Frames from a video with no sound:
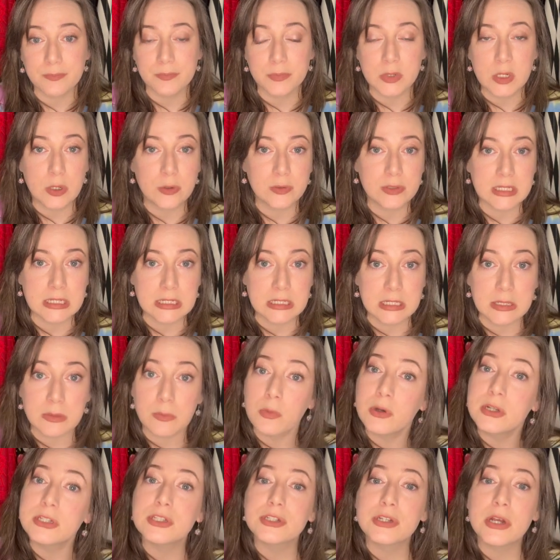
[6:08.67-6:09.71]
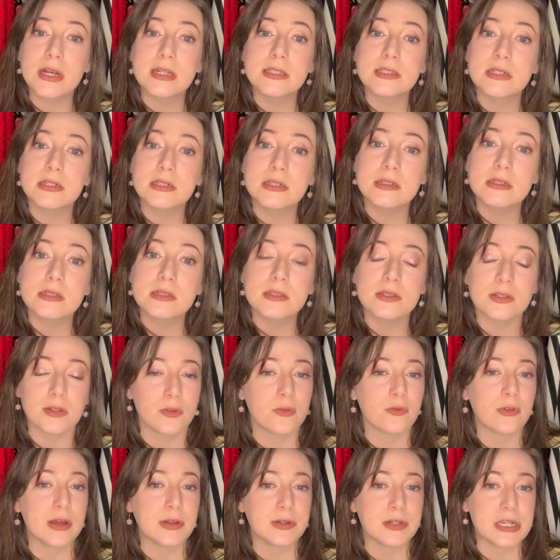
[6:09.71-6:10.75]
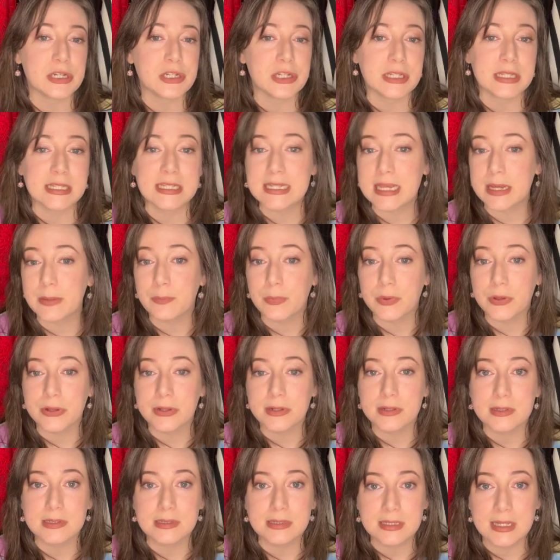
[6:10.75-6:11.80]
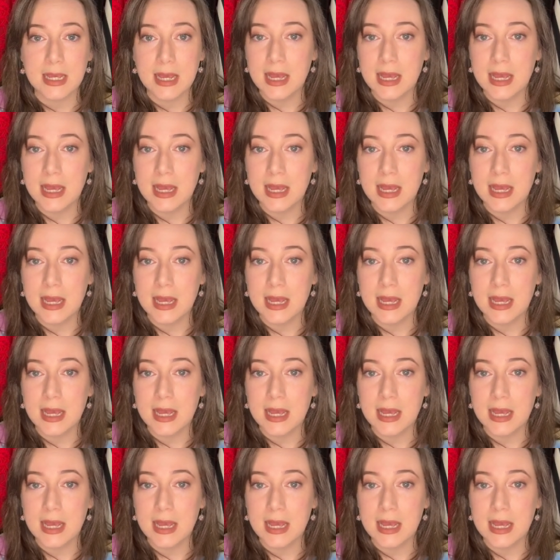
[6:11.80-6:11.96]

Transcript: No tinted moisturizers, no foundation samples,